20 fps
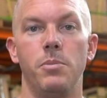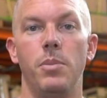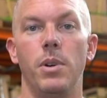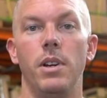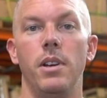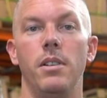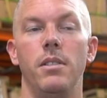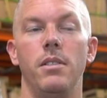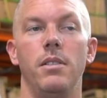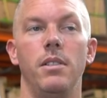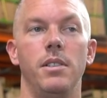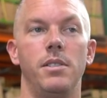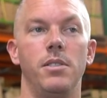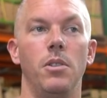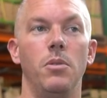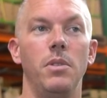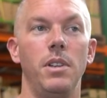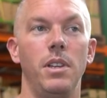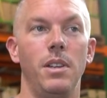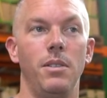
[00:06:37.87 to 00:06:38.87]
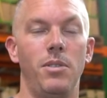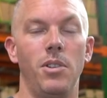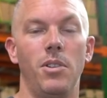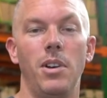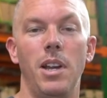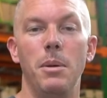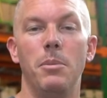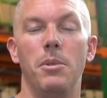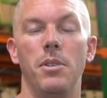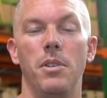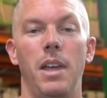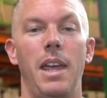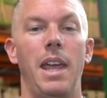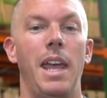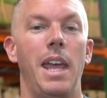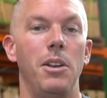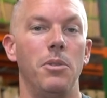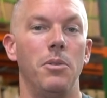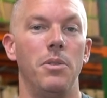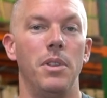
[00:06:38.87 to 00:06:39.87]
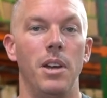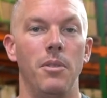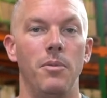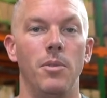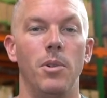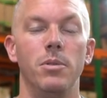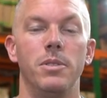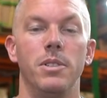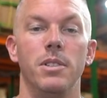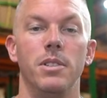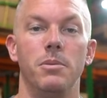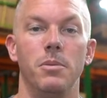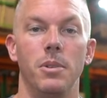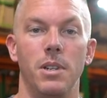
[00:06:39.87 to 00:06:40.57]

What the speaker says: but it's only if they're able to handle that voltage.